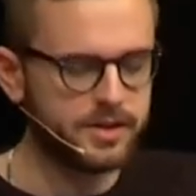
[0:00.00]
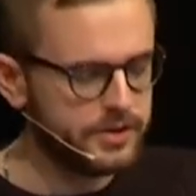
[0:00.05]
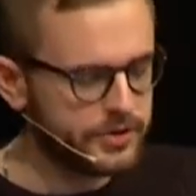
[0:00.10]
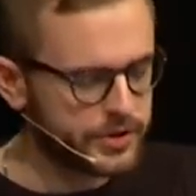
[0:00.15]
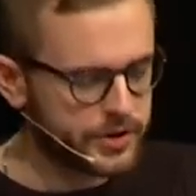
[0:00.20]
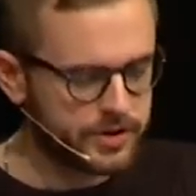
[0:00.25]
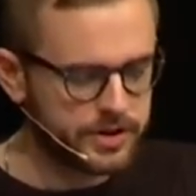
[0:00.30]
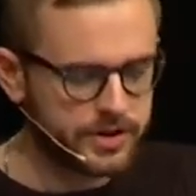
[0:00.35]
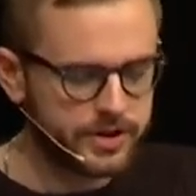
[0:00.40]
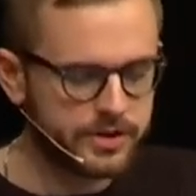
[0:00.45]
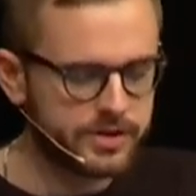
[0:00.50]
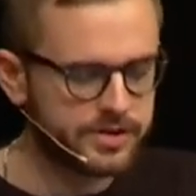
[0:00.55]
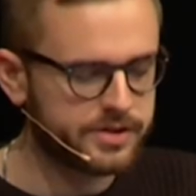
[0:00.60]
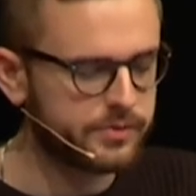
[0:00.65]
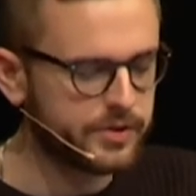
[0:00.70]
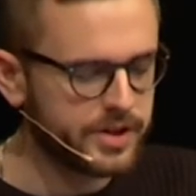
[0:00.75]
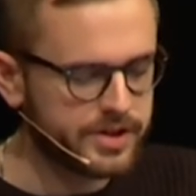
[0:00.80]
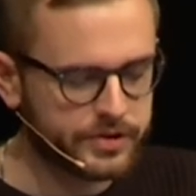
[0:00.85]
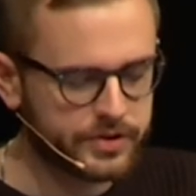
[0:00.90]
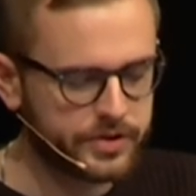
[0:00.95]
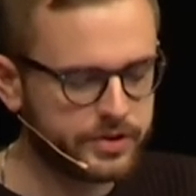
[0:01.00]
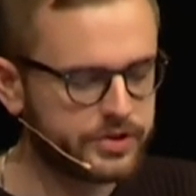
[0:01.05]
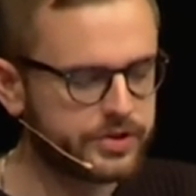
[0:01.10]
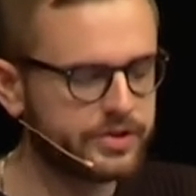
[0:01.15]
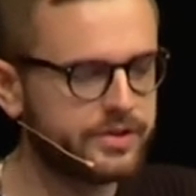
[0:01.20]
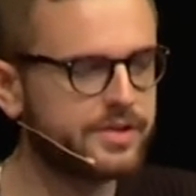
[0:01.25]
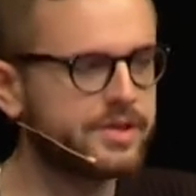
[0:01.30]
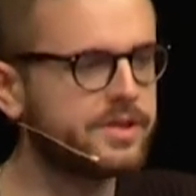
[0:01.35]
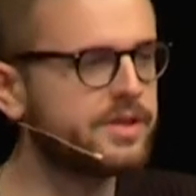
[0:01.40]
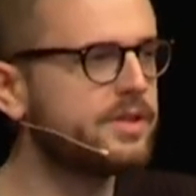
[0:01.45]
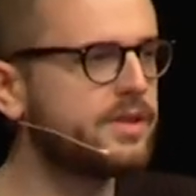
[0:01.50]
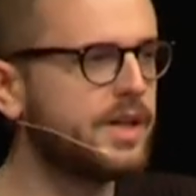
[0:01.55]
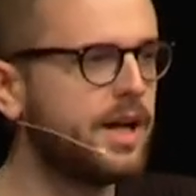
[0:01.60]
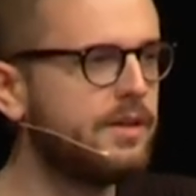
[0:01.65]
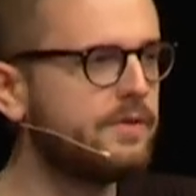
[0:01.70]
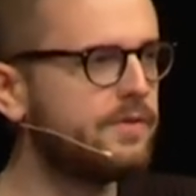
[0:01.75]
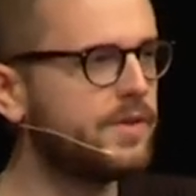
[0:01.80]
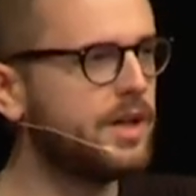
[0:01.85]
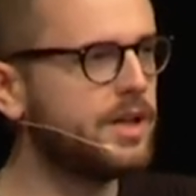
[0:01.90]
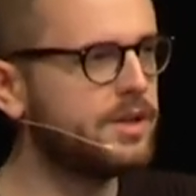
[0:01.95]
engineers, researchers, and
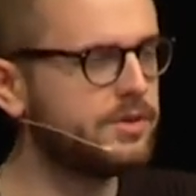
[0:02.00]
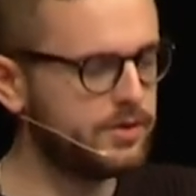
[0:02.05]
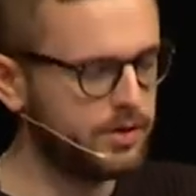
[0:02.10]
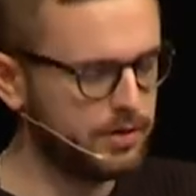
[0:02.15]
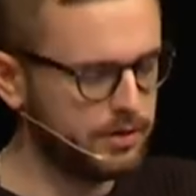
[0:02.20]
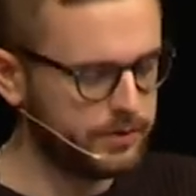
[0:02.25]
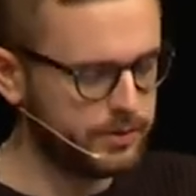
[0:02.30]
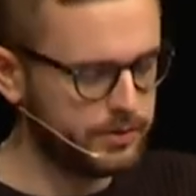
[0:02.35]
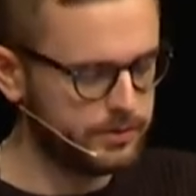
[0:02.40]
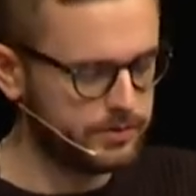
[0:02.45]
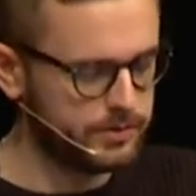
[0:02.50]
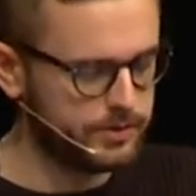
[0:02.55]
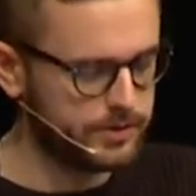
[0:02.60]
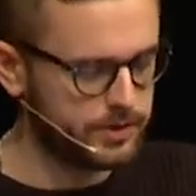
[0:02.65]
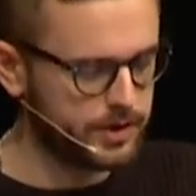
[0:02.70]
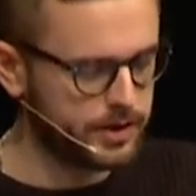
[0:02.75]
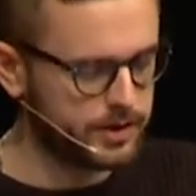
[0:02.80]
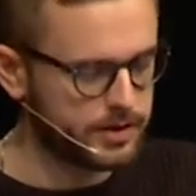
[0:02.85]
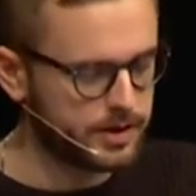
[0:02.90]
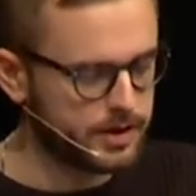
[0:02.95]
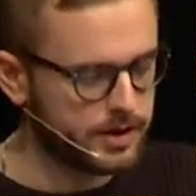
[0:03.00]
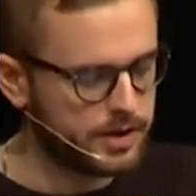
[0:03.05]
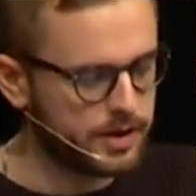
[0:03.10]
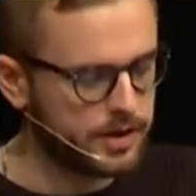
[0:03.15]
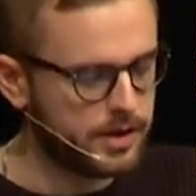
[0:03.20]
I invite all of you to join